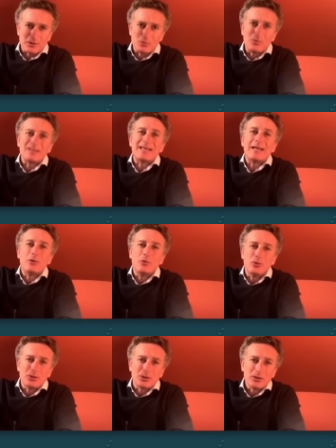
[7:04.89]
So as soon as they
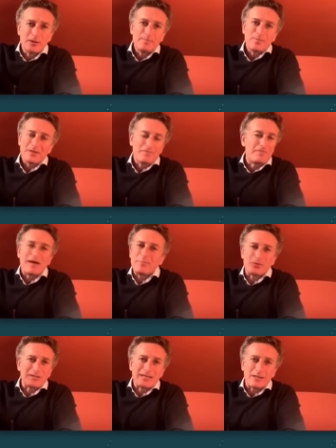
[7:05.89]
lose
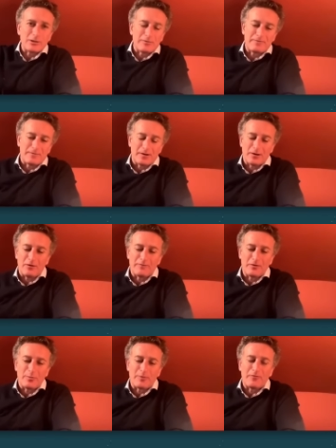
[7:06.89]
5%
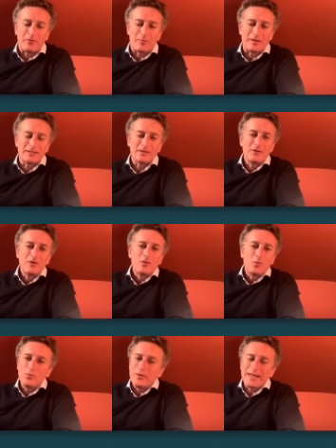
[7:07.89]
of their performance,
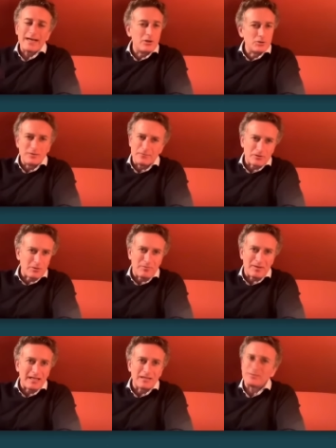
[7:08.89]
we can use them for
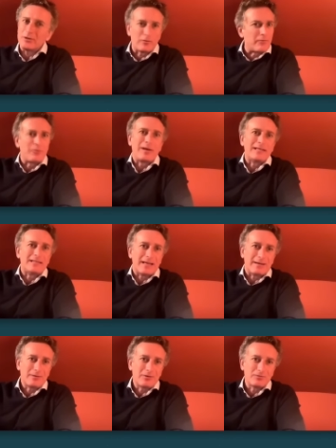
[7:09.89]
something else, but not for
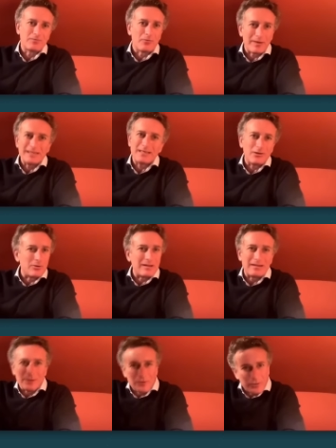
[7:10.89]
racing, because for racing, you
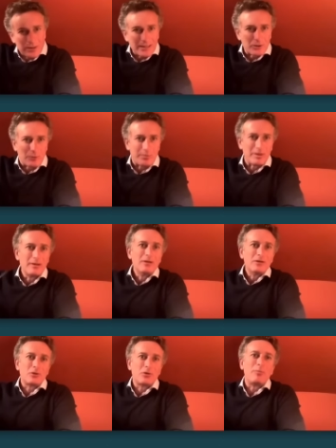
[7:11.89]
need them at really top.
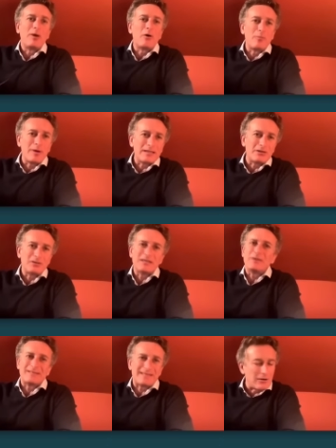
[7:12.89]
So our
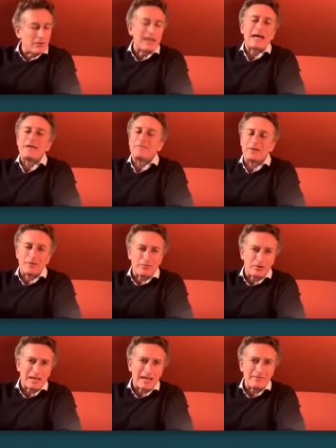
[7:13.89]
batteries have a second life and
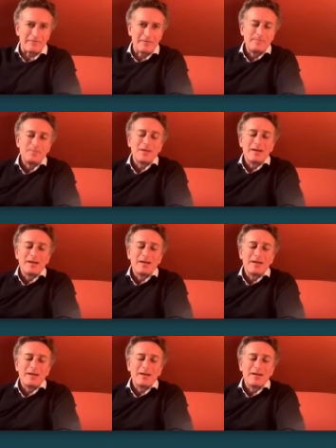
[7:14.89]
a third life.